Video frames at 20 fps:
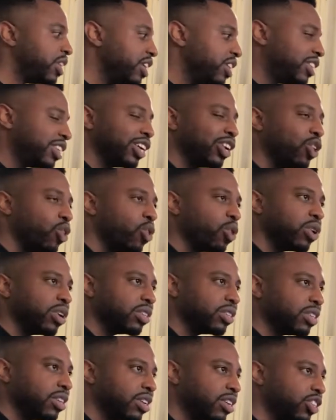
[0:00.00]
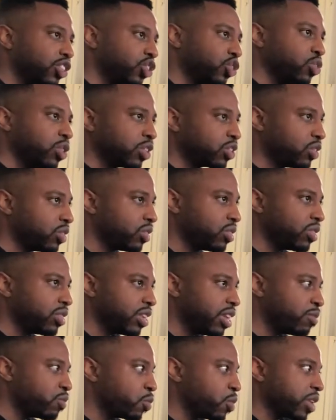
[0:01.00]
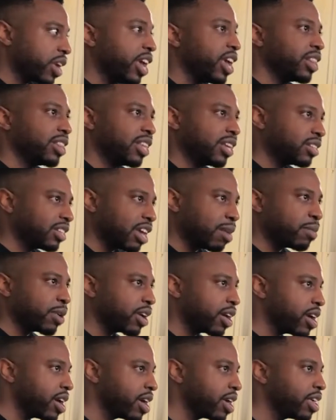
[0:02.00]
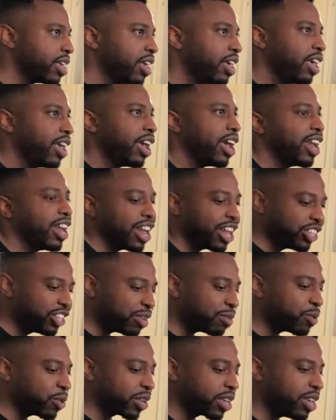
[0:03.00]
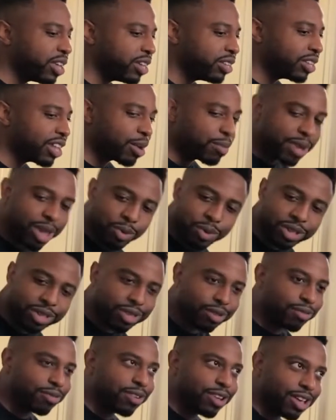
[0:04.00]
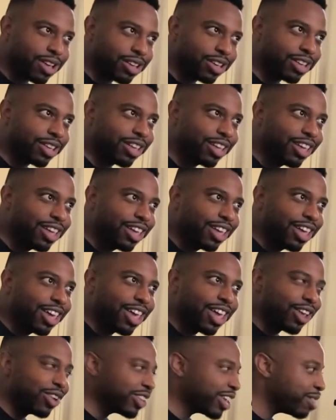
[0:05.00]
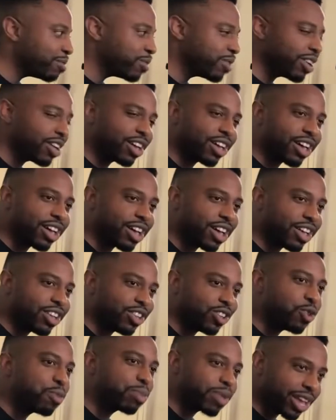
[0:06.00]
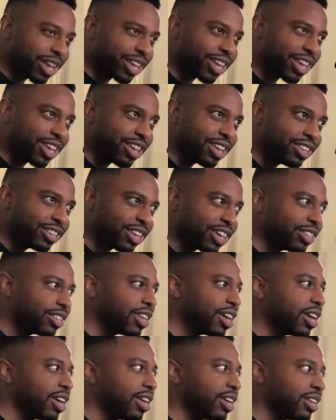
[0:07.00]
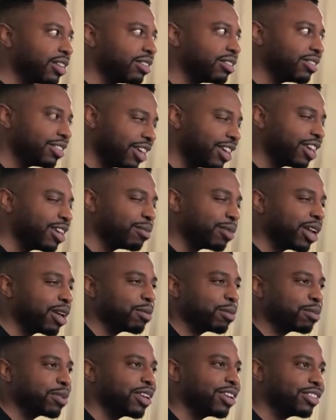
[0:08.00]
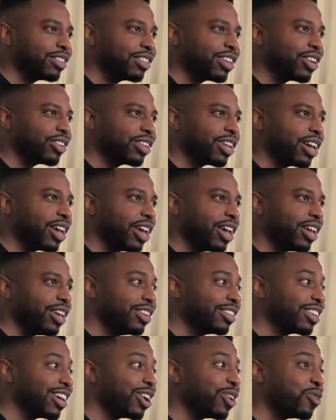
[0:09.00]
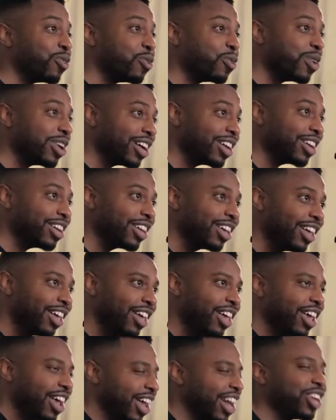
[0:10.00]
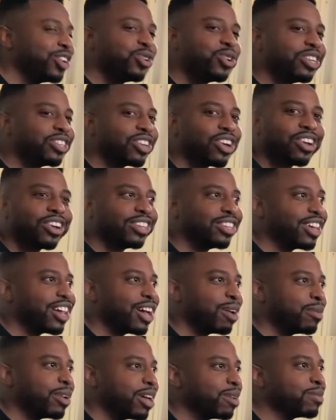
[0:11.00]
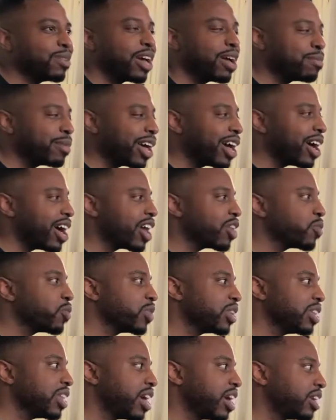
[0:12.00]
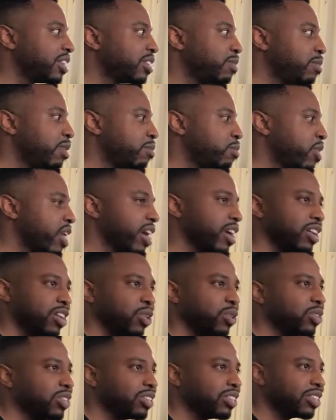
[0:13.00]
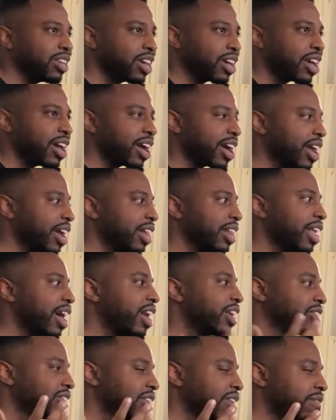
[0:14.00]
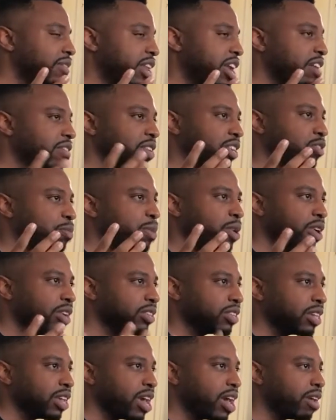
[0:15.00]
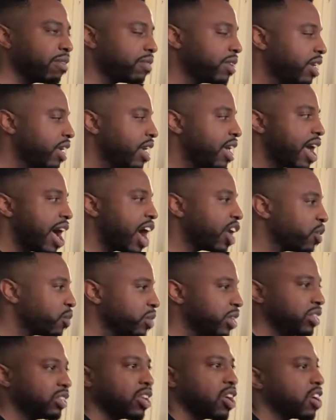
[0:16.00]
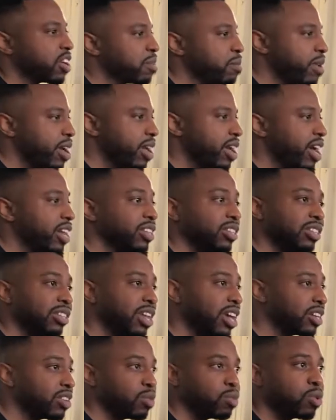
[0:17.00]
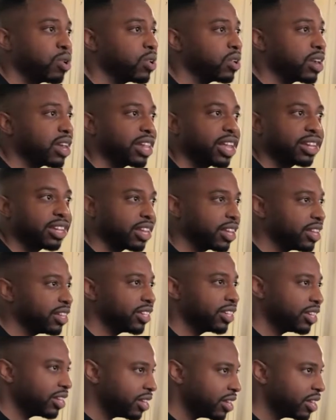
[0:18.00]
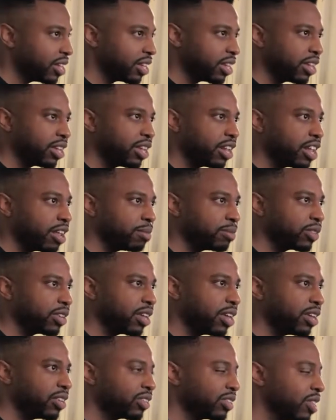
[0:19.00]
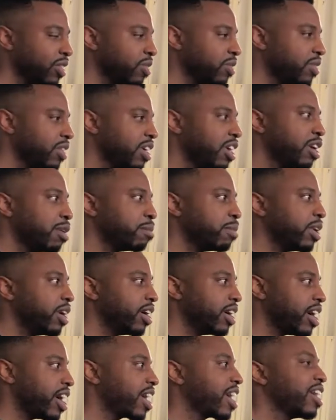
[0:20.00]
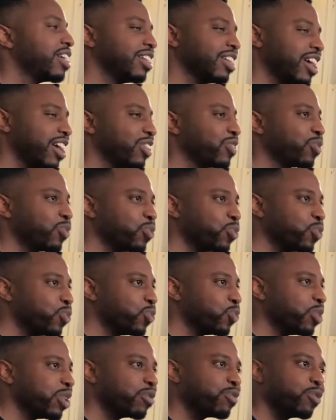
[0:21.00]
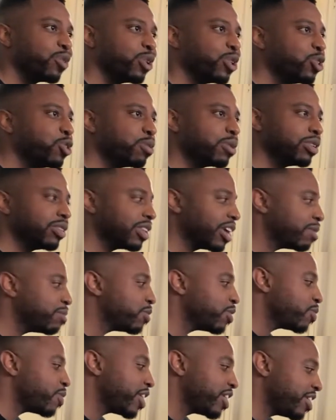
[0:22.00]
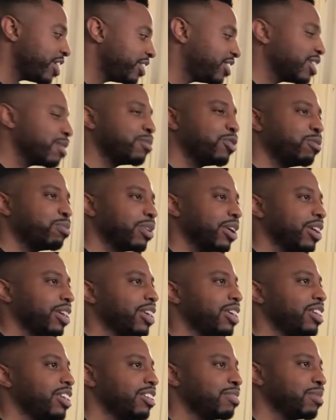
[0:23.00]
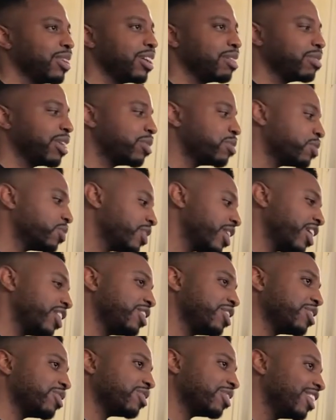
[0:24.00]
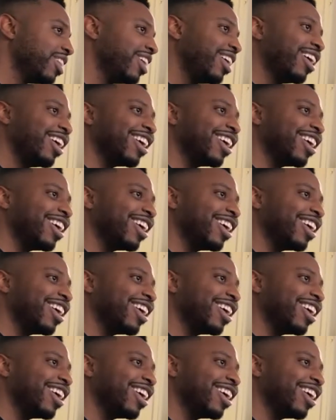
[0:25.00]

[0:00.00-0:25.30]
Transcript: detail-oriented, structured, work ethic type of guy. And then I jump on the keys. He's like, man, what the fuck? He's like, bro, you play keys? I was like, yeah, man, I've been playing since I was like 8. He's like, what? And I do this all the time. And I don't really like to be braggadocious. Like, I got a lot of stuff that I've experienced in life. I don't really talk about it. I just like to work. I like to get shit done. You know what I'm saying? So, but I kind of like threw Rick for a loop. Cause like, bro, why you ain't tell me you play keys, man? I'm like, well, now you know.